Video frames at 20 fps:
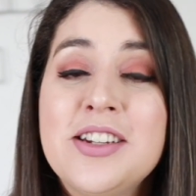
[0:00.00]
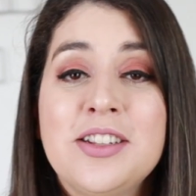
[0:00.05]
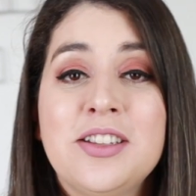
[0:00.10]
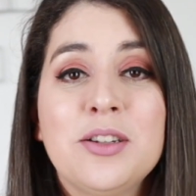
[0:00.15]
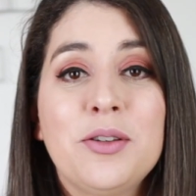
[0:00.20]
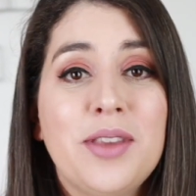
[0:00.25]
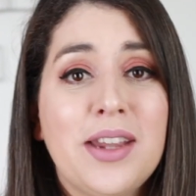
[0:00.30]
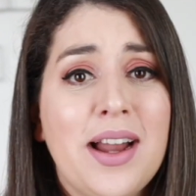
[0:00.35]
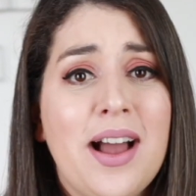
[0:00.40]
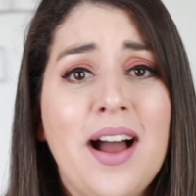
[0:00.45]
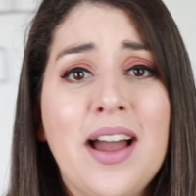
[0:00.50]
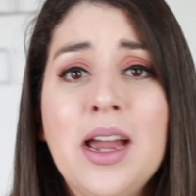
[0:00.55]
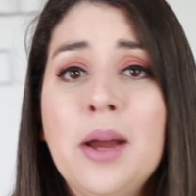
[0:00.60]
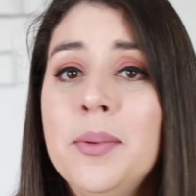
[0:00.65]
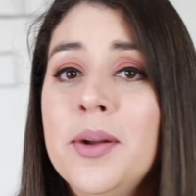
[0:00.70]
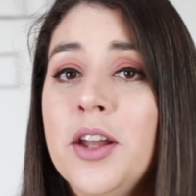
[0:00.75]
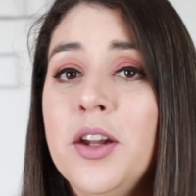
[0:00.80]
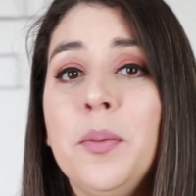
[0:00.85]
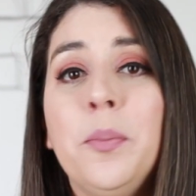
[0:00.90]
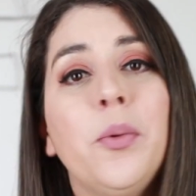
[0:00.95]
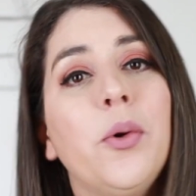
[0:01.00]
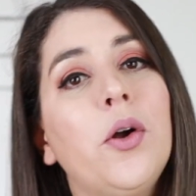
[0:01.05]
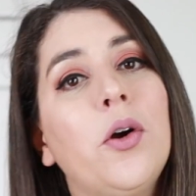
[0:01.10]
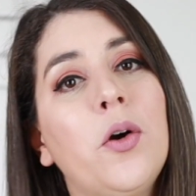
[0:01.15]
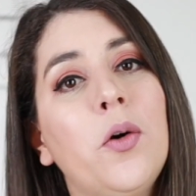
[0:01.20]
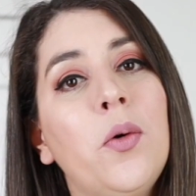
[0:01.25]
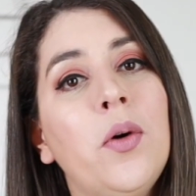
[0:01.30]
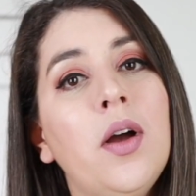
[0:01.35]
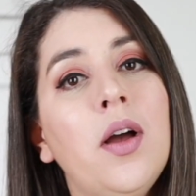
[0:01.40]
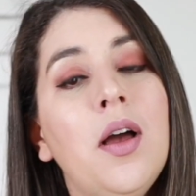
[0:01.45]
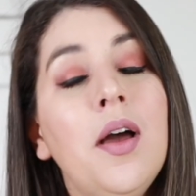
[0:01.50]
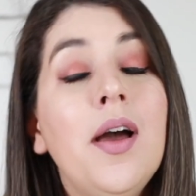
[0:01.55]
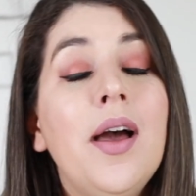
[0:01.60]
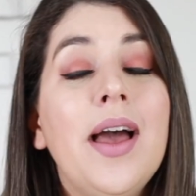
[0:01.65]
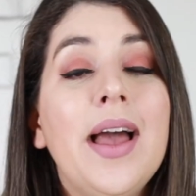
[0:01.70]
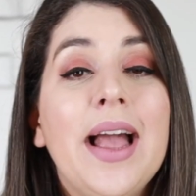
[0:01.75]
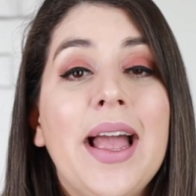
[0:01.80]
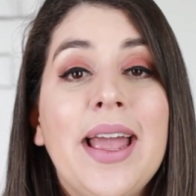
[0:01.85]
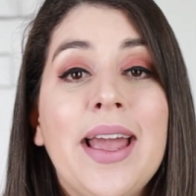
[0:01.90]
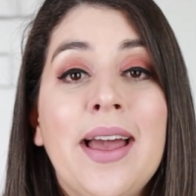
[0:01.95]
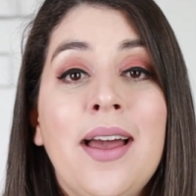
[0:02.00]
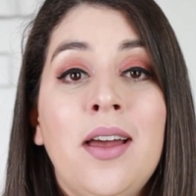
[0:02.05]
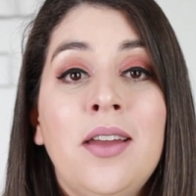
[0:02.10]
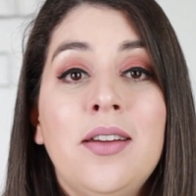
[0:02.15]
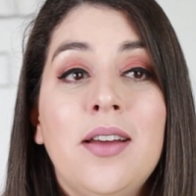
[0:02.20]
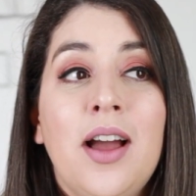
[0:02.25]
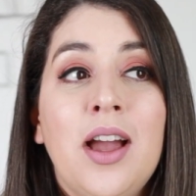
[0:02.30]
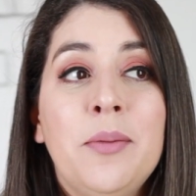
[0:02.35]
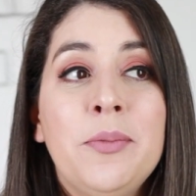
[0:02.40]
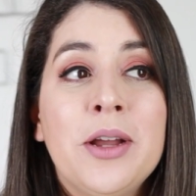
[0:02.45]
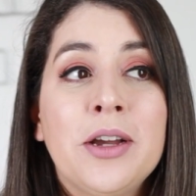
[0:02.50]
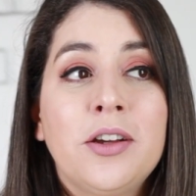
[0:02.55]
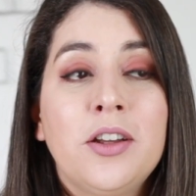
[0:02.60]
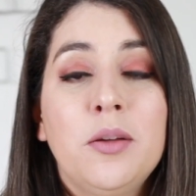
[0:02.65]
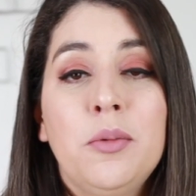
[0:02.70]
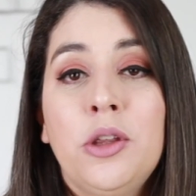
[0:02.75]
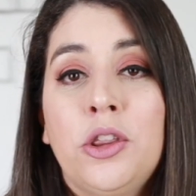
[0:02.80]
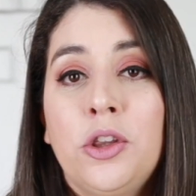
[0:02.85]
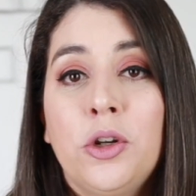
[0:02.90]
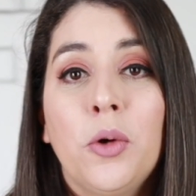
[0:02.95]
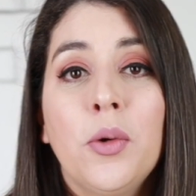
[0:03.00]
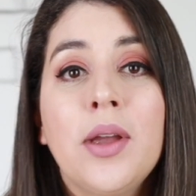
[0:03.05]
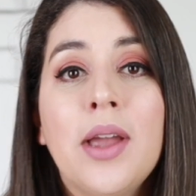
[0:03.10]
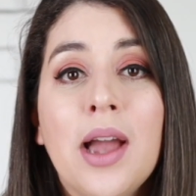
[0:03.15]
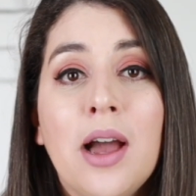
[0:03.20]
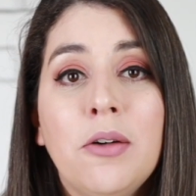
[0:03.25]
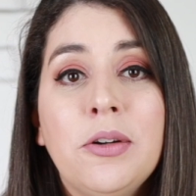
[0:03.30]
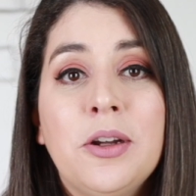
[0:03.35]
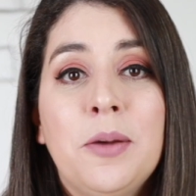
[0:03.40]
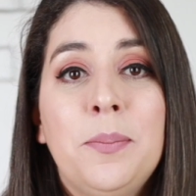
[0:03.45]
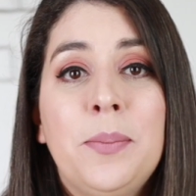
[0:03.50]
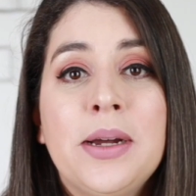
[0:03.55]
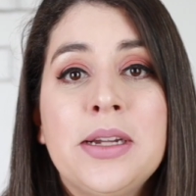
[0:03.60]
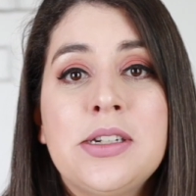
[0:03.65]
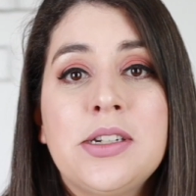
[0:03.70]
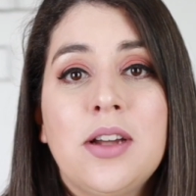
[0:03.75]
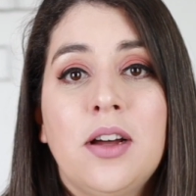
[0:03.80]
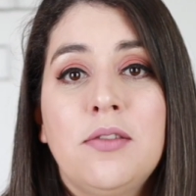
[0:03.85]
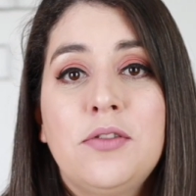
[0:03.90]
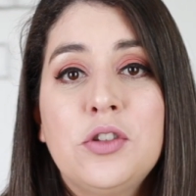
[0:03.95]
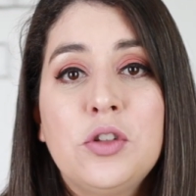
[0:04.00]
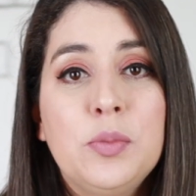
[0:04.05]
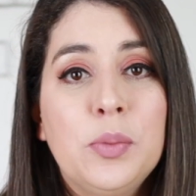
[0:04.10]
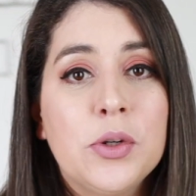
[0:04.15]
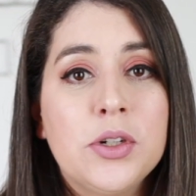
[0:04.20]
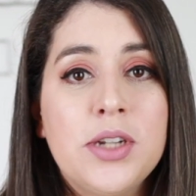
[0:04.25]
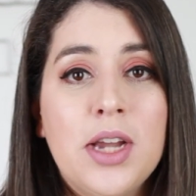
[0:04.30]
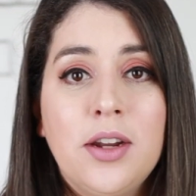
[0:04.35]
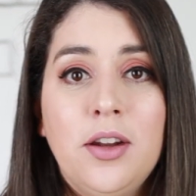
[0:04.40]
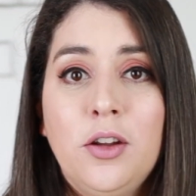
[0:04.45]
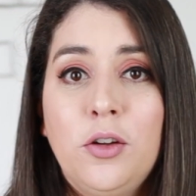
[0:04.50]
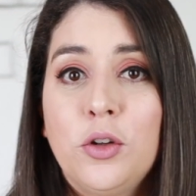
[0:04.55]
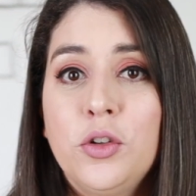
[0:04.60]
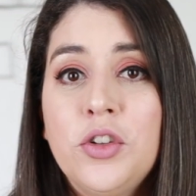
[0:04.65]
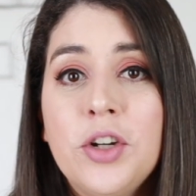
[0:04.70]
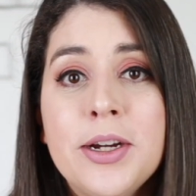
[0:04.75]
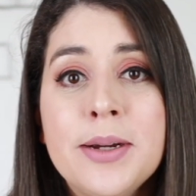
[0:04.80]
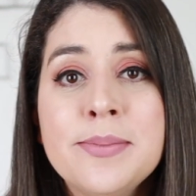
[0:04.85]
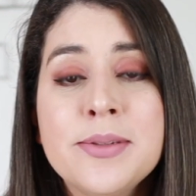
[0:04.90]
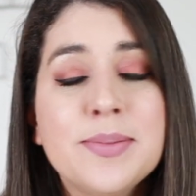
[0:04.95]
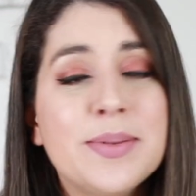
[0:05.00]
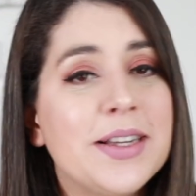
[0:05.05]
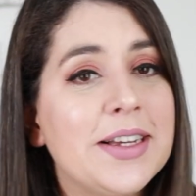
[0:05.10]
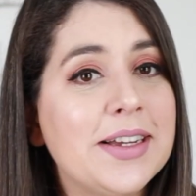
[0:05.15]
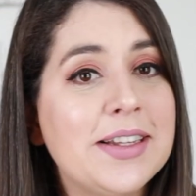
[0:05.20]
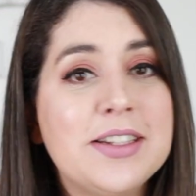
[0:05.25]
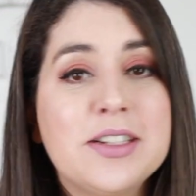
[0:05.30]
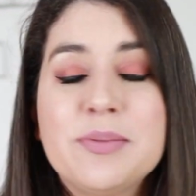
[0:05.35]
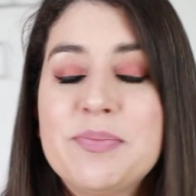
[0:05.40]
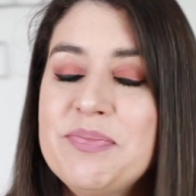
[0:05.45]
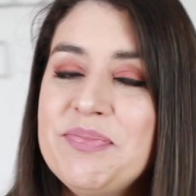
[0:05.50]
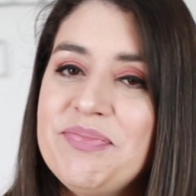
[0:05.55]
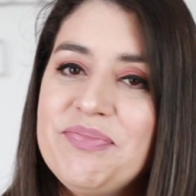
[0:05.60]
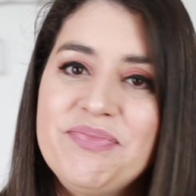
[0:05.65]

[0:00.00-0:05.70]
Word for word: Just know that I am not a pro, and I'm not gonna be throwing out a bunch of super technical terms because